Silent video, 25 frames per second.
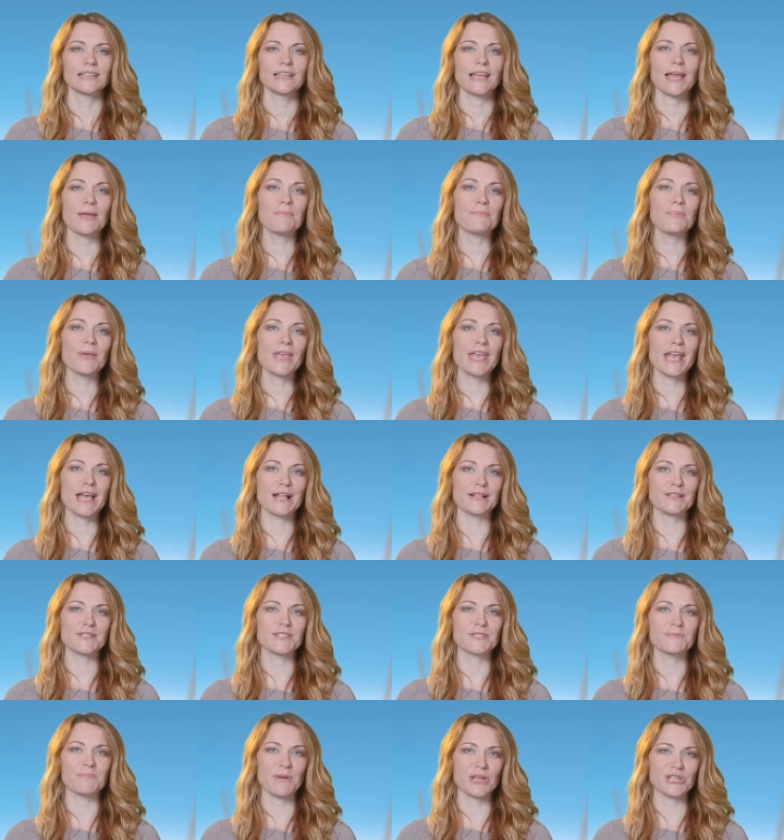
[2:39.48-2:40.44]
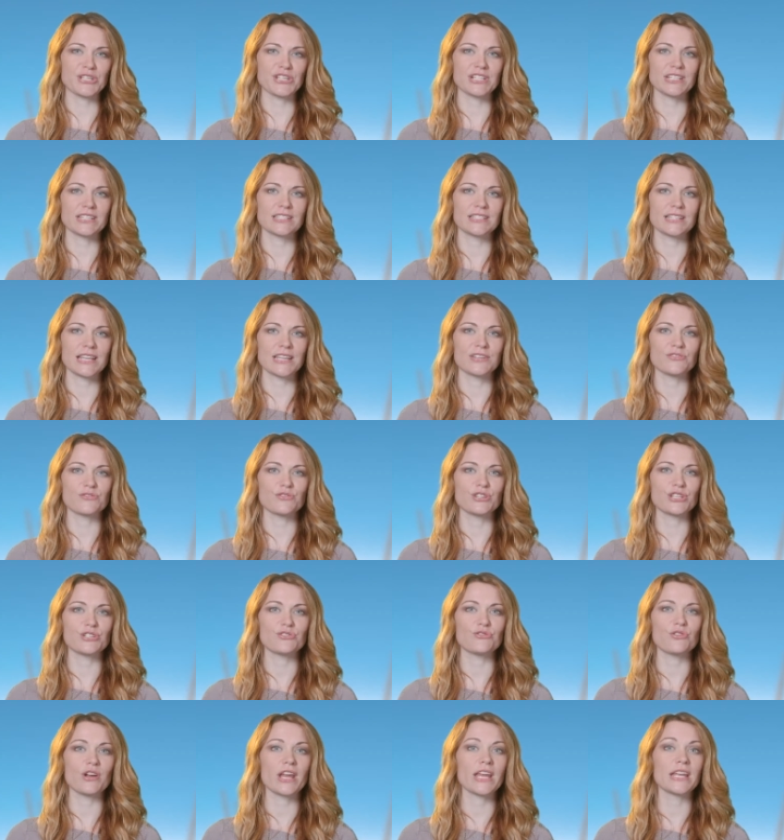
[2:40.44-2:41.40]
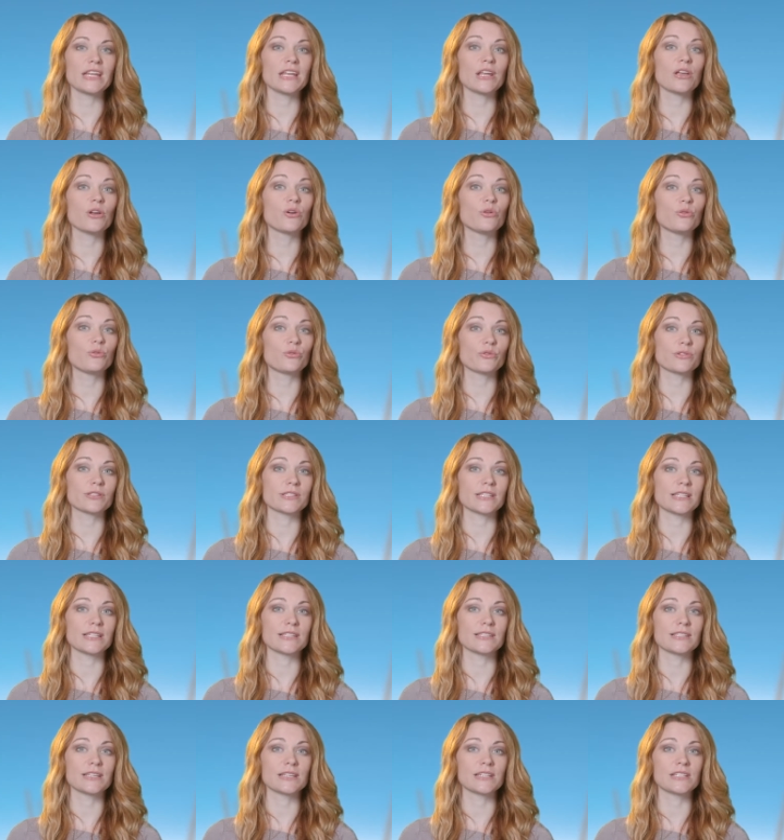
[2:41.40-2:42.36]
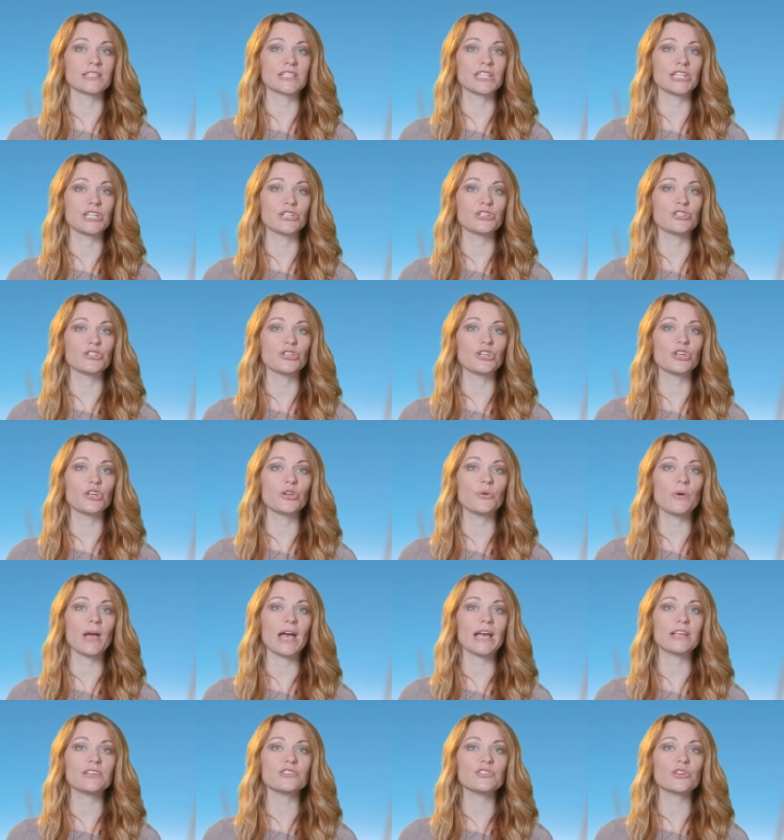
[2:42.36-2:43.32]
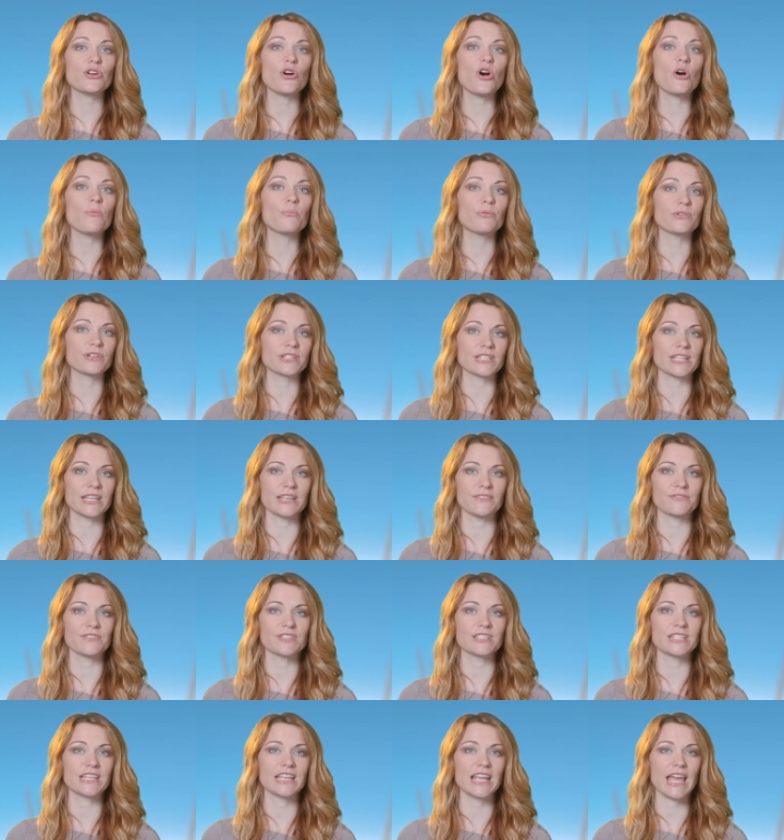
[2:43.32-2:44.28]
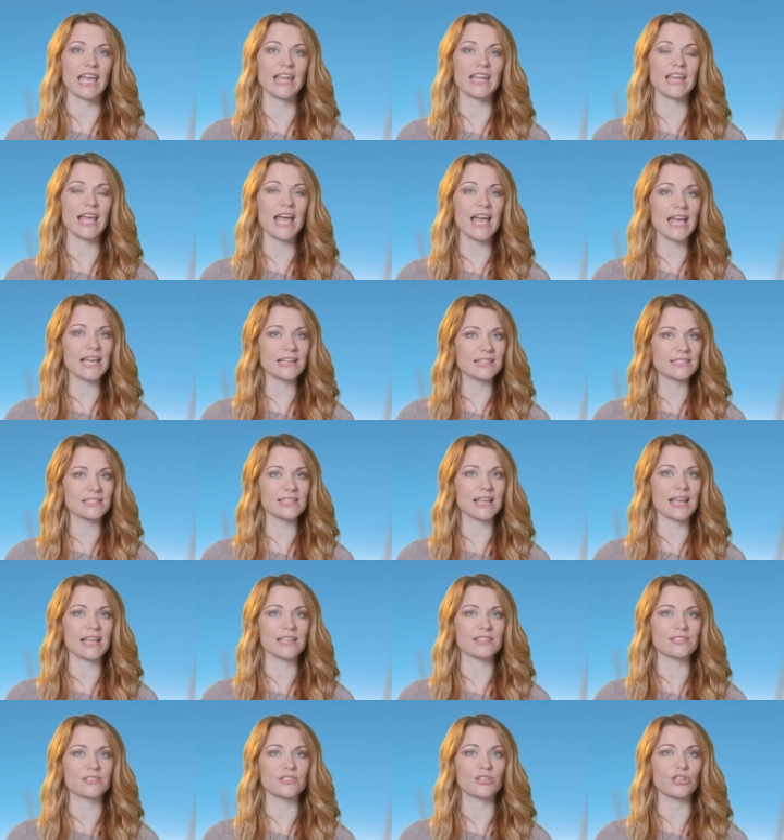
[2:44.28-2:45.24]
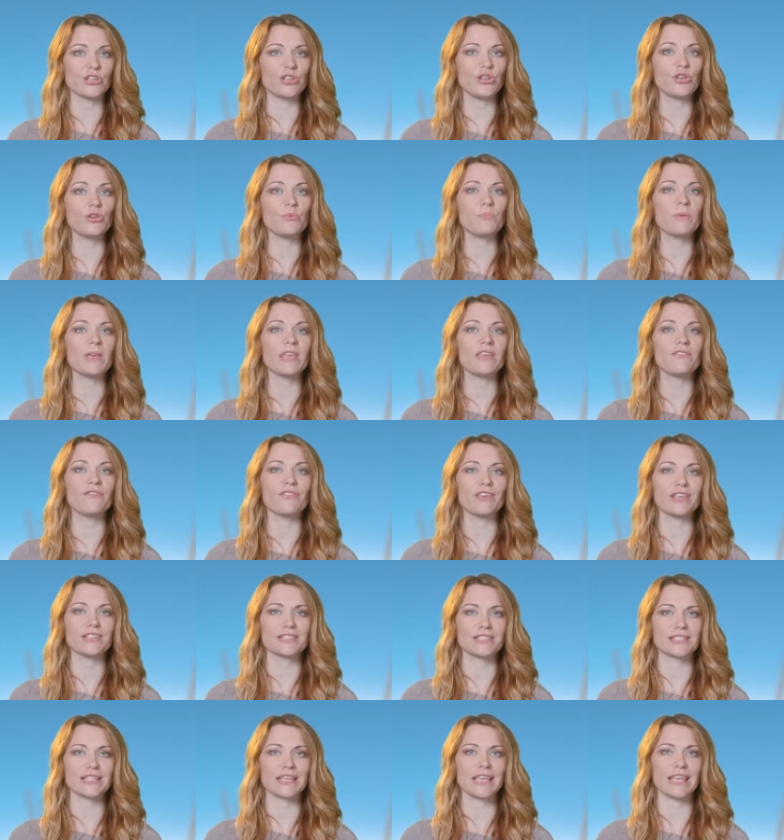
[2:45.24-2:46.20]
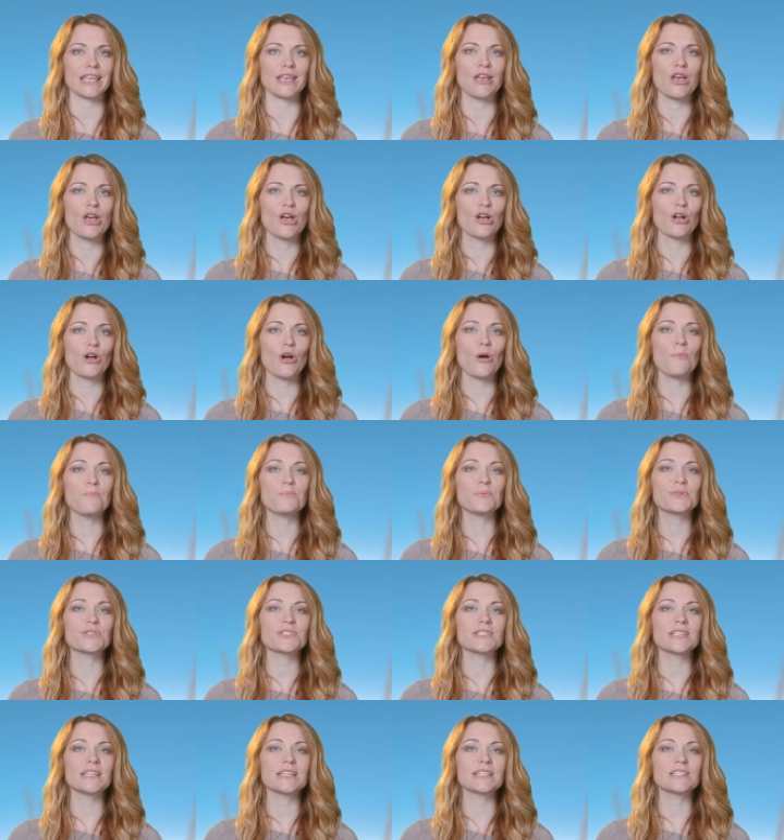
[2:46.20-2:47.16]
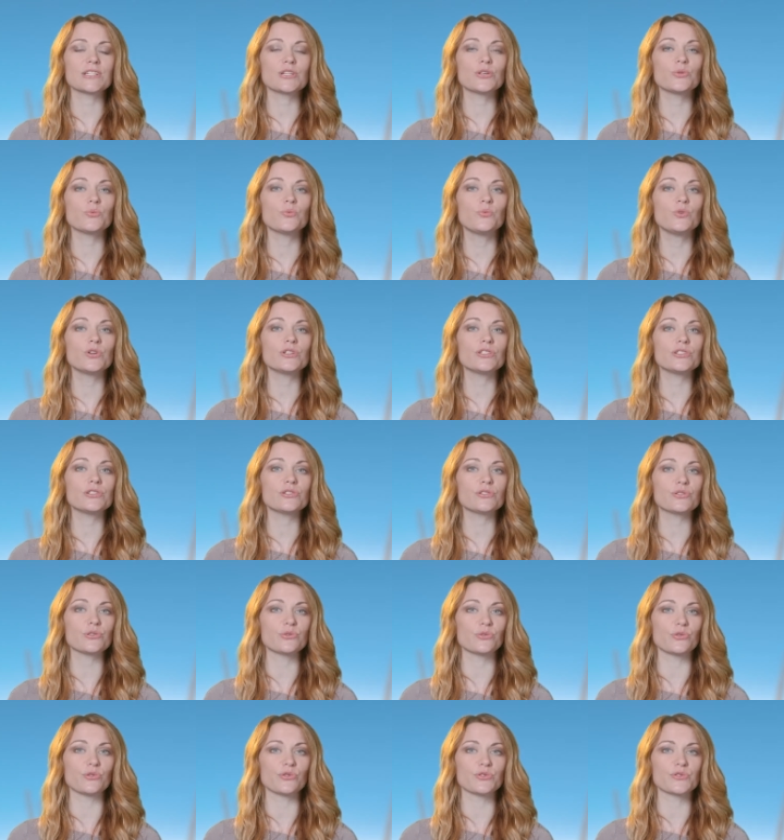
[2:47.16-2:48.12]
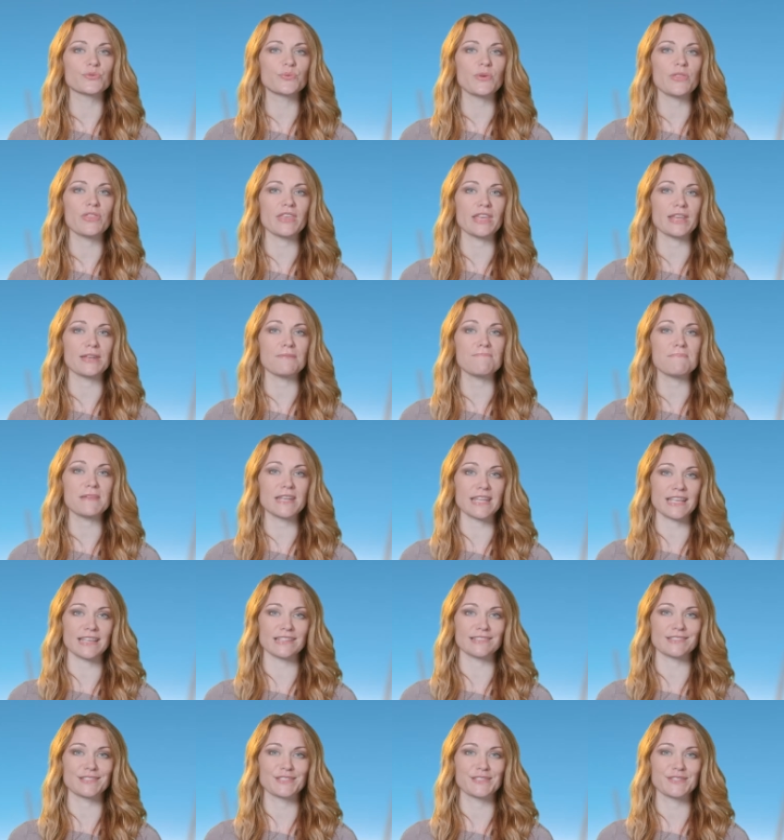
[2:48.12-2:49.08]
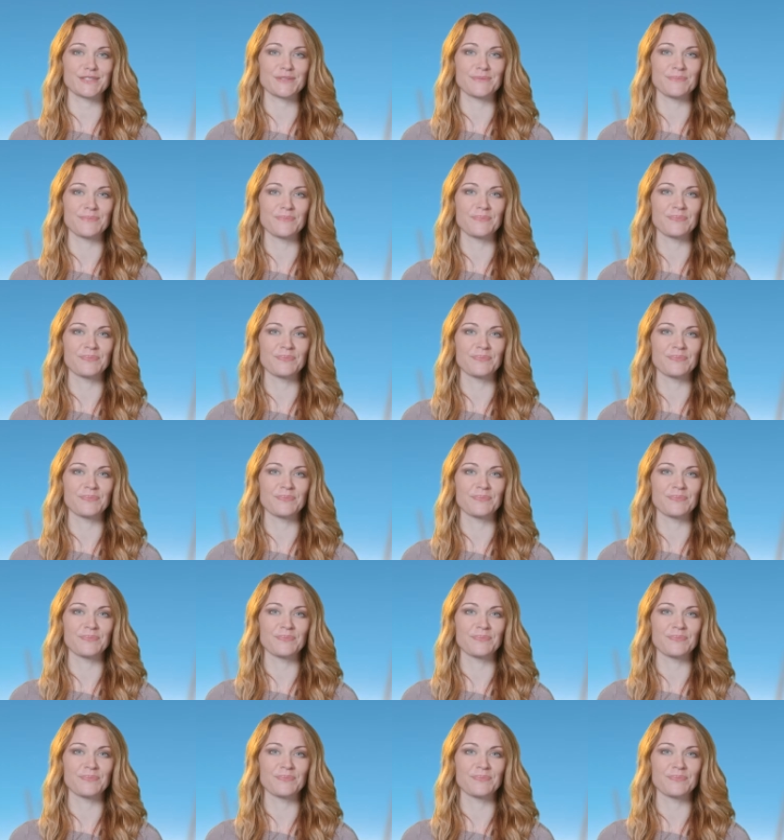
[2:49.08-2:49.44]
MPL Specialist Entry Training courses can teach you and your operatives to gain access to UPVC, composite and wooden doors within minutes.